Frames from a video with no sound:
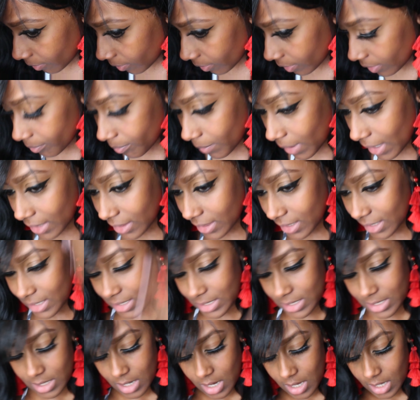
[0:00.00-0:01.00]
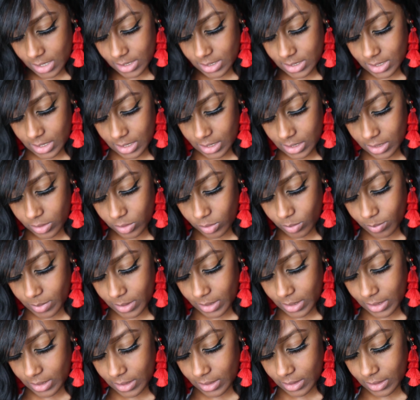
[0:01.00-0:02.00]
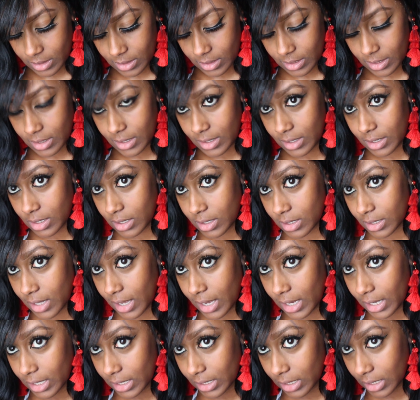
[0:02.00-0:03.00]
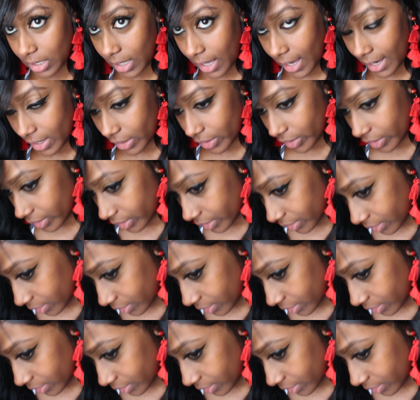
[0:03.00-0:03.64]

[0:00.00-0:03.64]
make these knots a little bit like lighter,